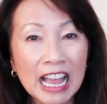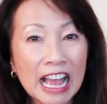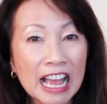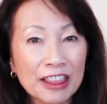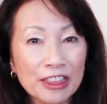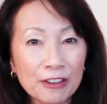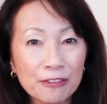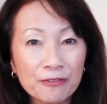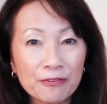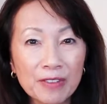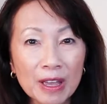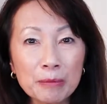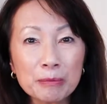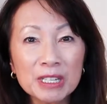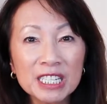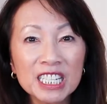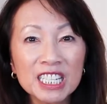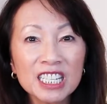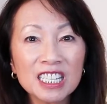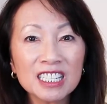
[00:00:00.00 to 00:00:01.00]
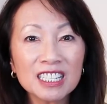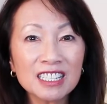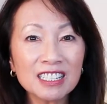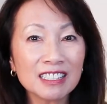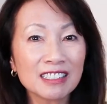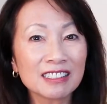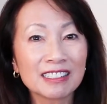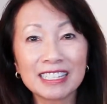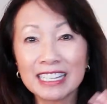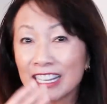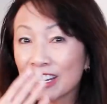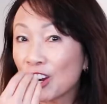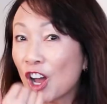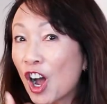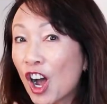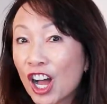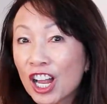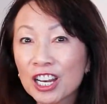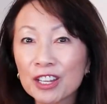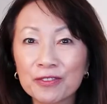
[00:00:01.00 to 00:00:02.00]
The feminine in
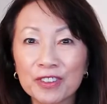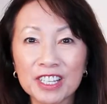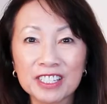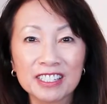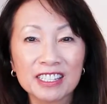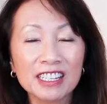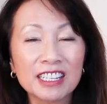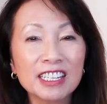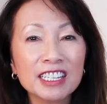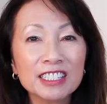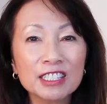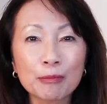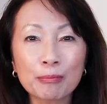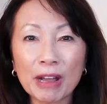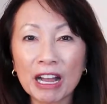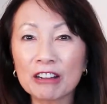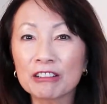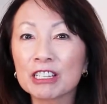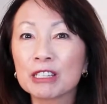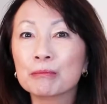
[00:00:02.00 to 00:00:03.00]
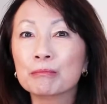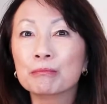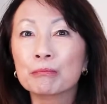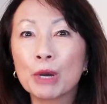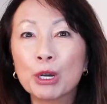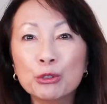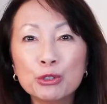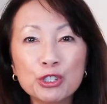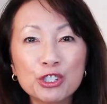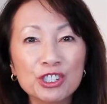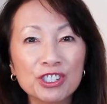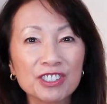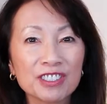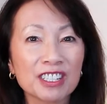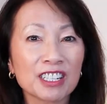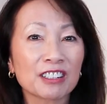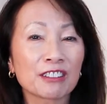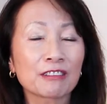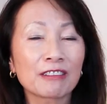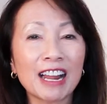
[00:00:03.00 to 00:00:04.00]
all of us is about emotions
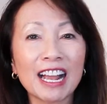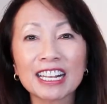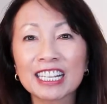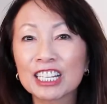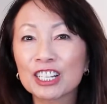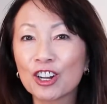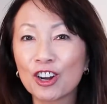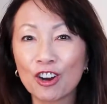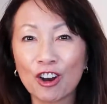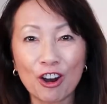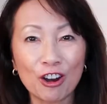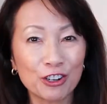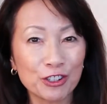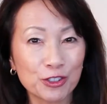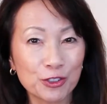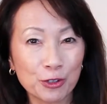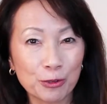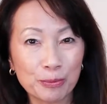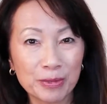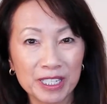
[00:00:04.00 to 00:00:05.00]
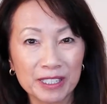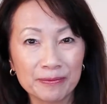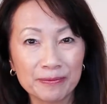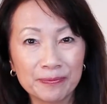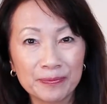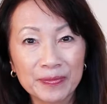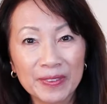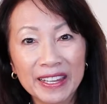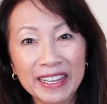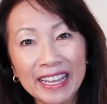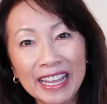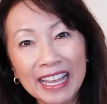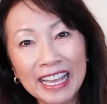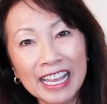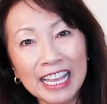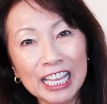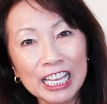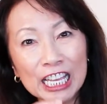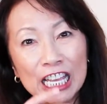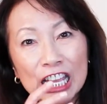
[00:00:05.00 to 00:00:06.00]
and cracking our hearts open.
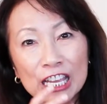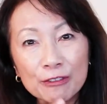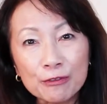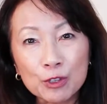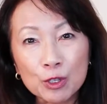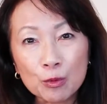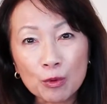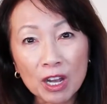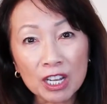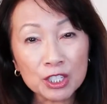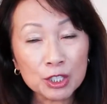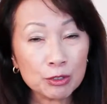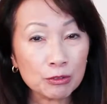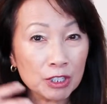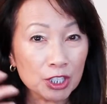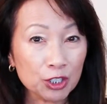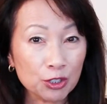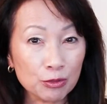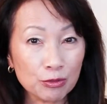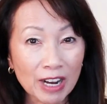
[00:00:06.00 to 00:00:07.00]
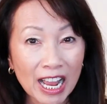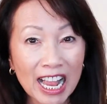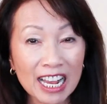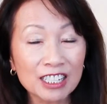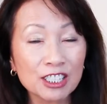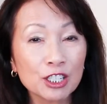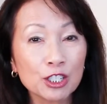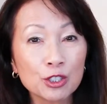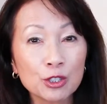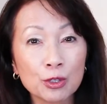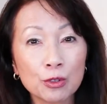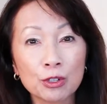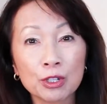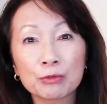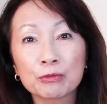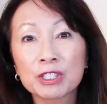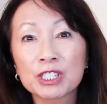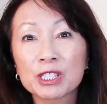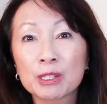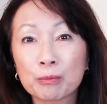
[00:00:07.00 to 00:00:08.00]
If you want to attract your
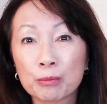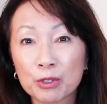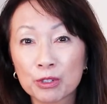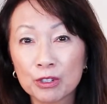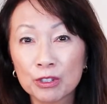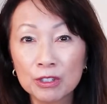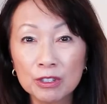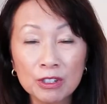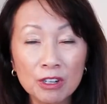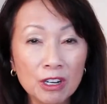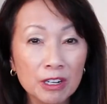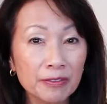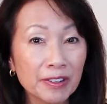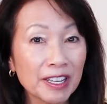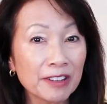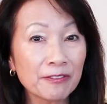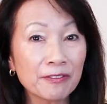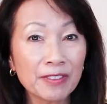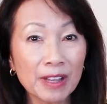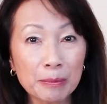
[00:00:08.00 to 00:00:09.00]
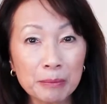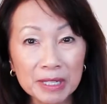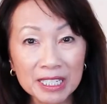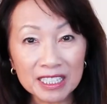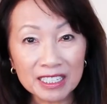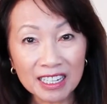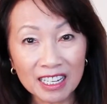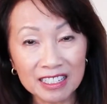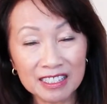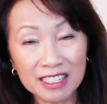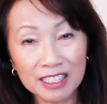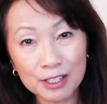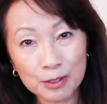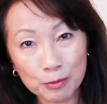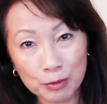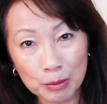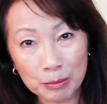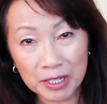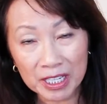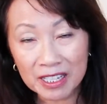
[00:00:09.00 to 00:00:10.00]
reciprocal of a feminine essence
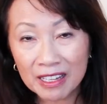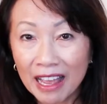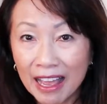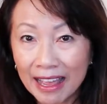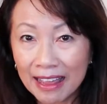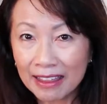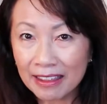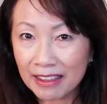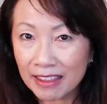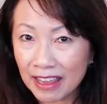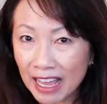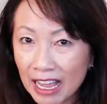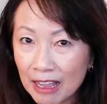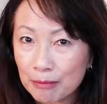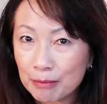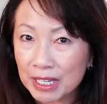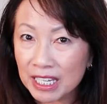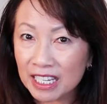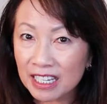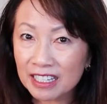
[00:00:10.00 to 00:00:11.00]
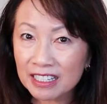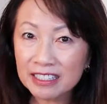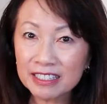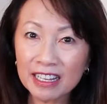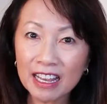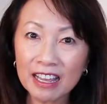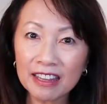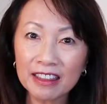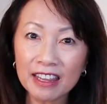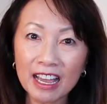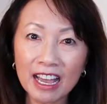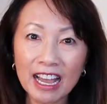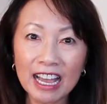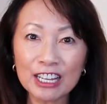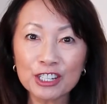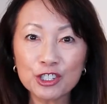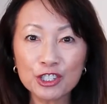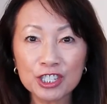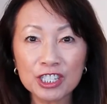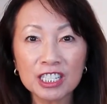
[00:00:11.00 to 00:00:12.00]
woman, that means
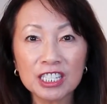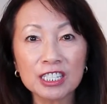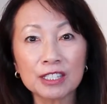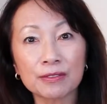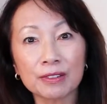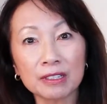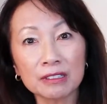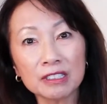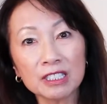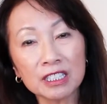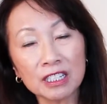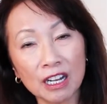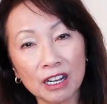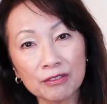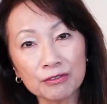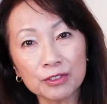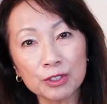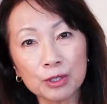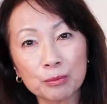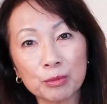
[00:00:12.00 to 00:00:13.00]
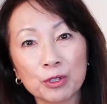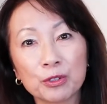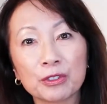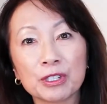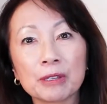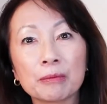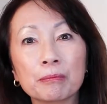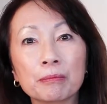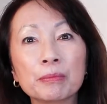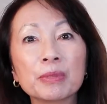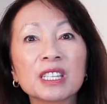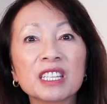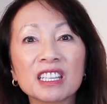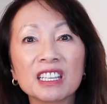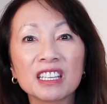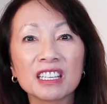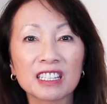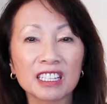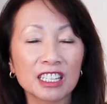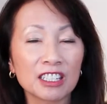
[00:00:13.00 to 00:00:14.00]
that she is very comfortable in
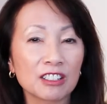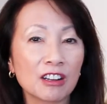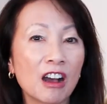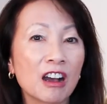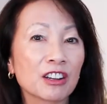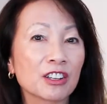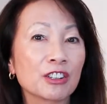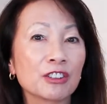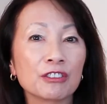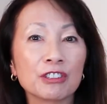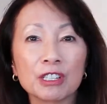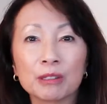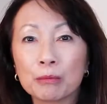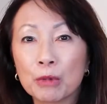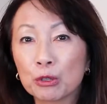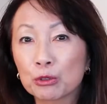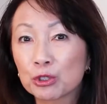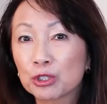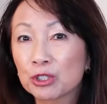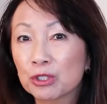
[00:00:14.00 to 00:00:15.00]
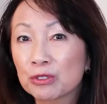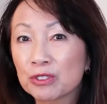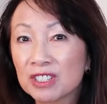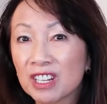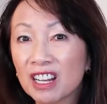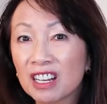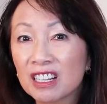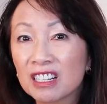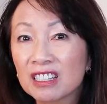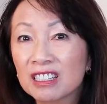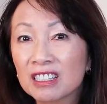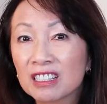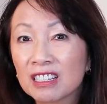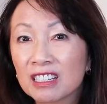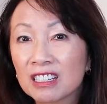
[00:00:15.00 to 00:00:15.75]
being on her emotional side,